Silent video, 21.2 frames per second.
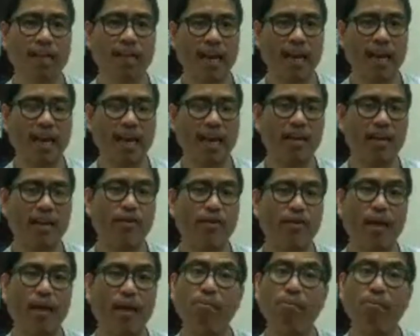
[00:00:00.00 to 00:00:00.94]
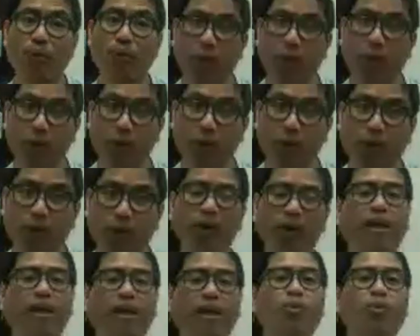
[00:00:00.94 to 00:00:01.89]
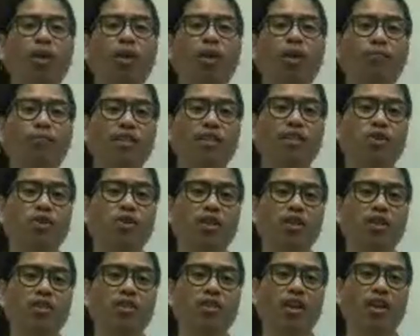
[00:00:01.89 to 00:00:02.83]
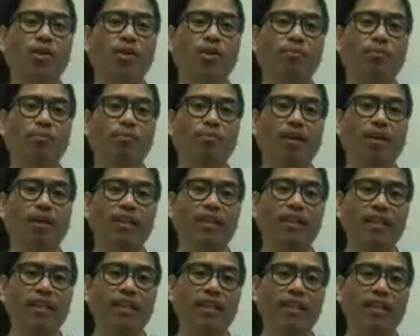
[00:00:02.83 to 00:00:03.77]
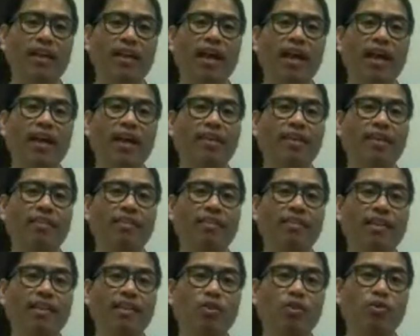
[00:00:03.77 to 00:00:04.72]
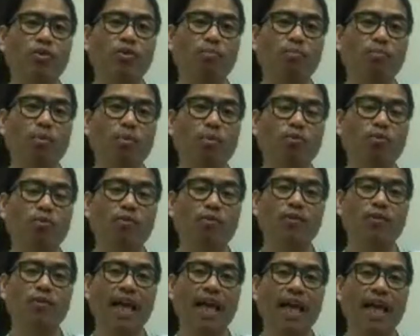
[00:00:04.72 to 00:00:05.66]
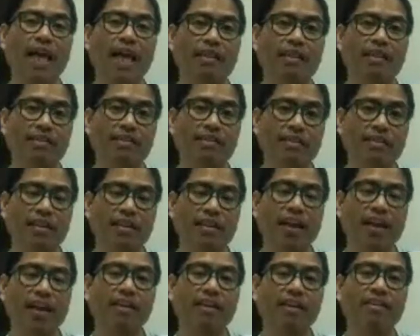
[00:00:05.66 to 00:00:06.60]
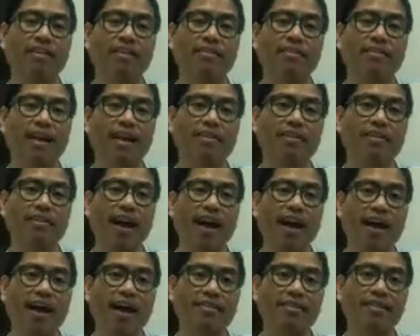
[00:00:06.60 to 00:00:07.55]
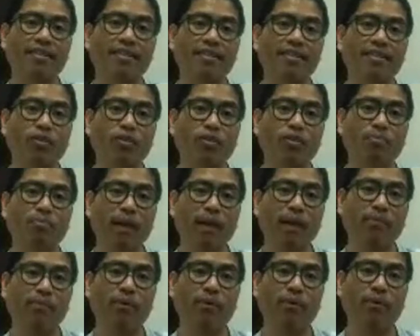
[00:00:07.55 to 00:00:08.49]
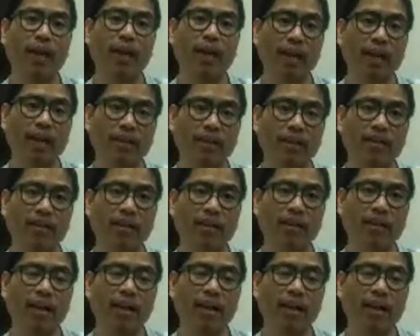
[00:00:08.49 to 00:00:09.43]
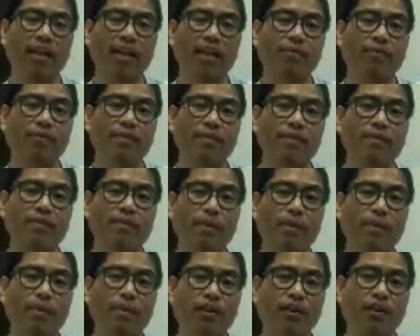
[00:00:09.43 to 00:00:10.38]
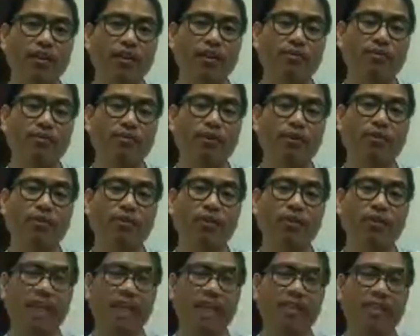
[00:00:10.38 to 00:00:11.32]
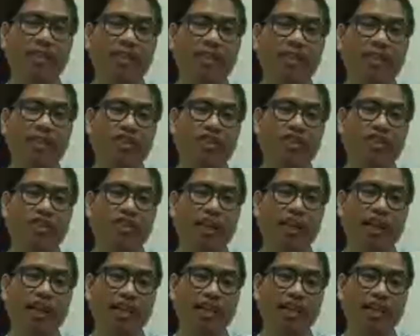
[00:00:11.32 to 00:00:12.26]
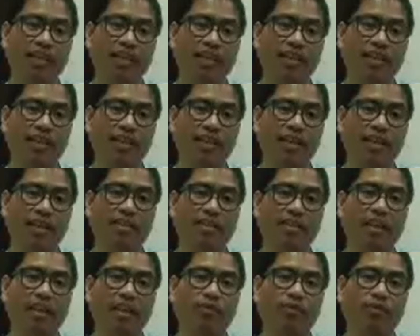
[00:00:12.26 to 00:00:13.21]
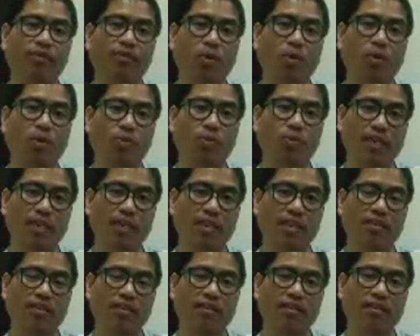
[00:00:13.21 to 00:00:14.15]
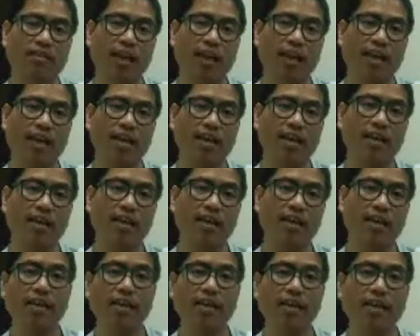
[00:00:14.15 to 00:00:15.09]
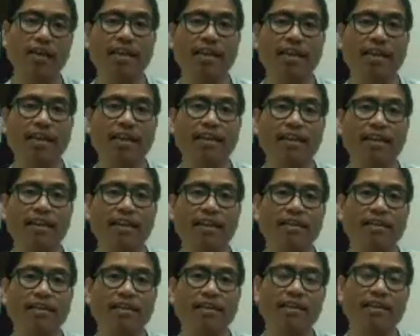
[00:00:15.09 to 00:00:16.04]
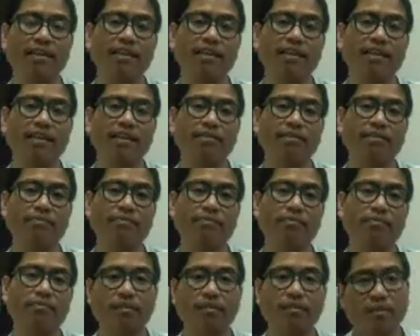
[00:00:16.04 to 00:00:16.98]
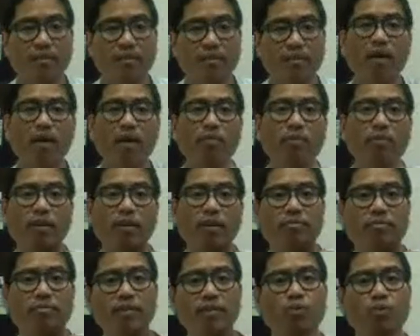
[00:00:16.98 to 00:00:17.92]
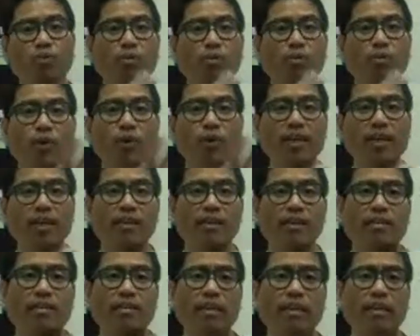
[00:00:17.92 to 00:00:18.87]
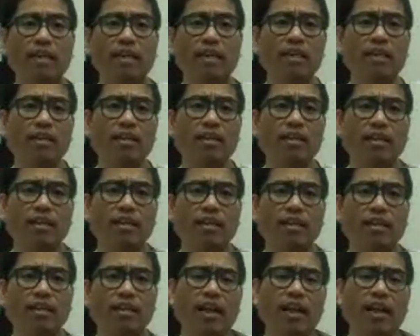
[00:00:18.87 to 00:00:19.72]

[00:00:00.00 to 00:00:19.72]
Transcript: Okay, remember, we have tissues inside our body, and that tissue is composed of cells, and the cells has its own membrane. And if this membrane is very thin, T-H-I-N, it's not fluid, okay, like that, then problem, it will break easily.